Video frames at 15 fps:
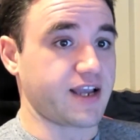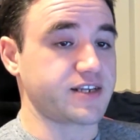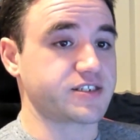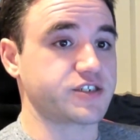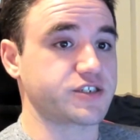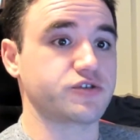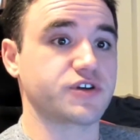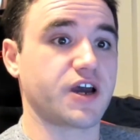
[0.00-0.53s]

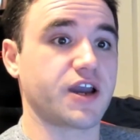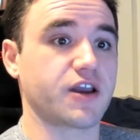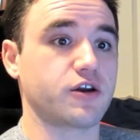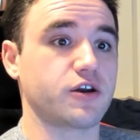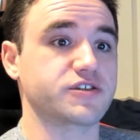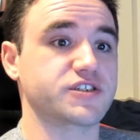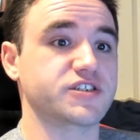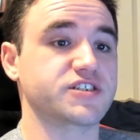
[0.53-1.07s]
as your
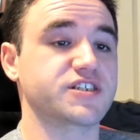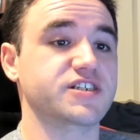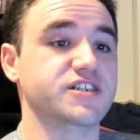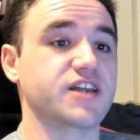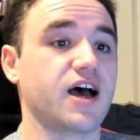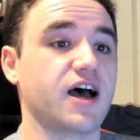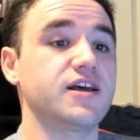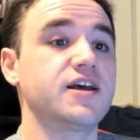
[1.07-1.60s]
diagnosis
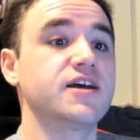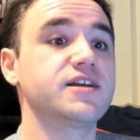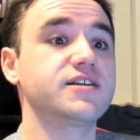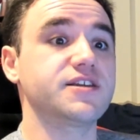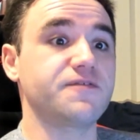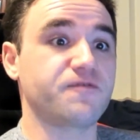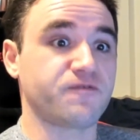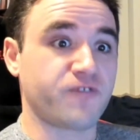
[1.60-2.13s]
does not
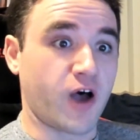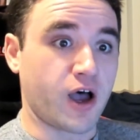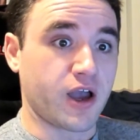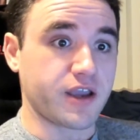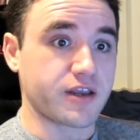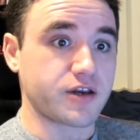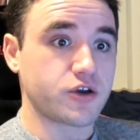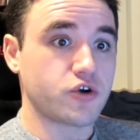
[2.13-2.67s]

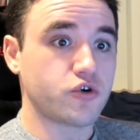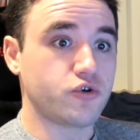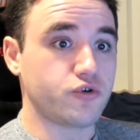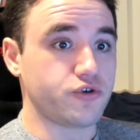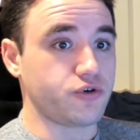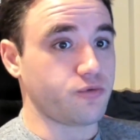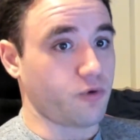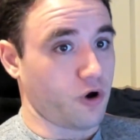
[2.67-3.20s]
define
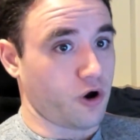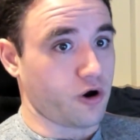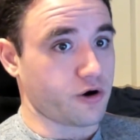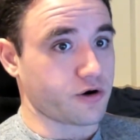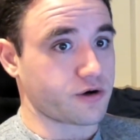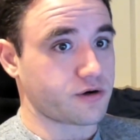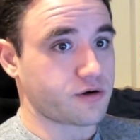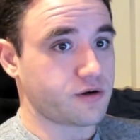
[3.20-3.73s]
who you
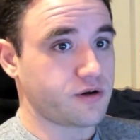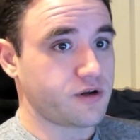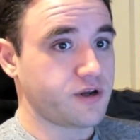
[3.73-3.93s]
are.